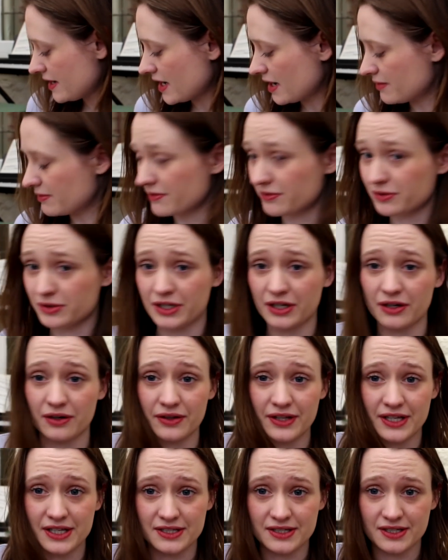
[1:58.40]
I've already
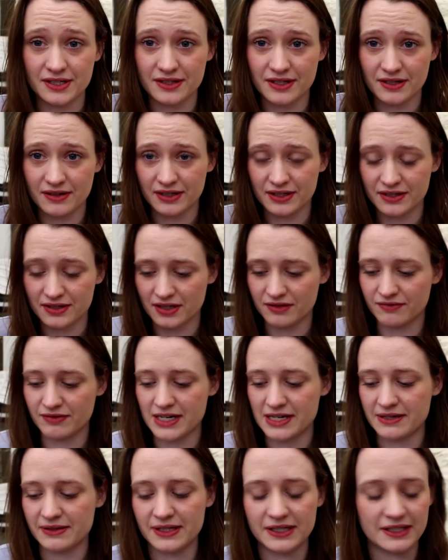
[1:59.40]
got these two that I'm going to try and
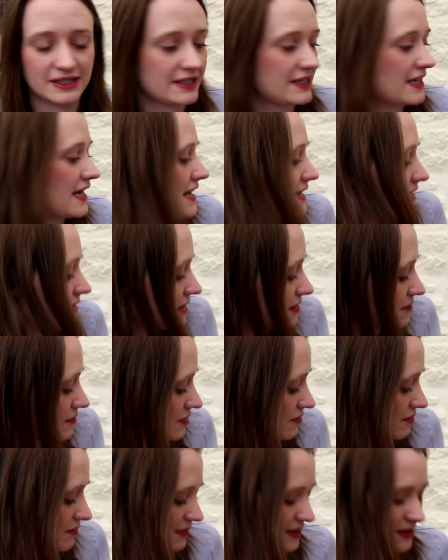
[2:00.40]
read within the days, and
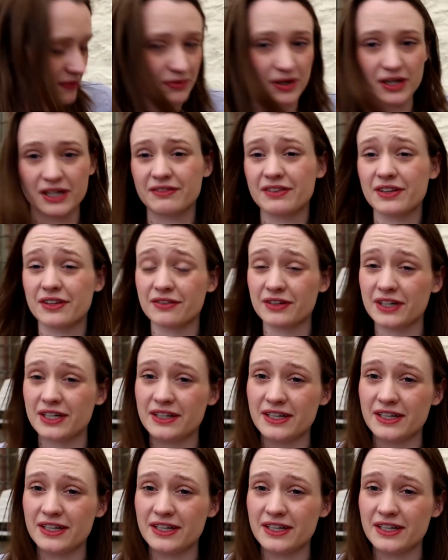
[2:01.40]
probably one of the three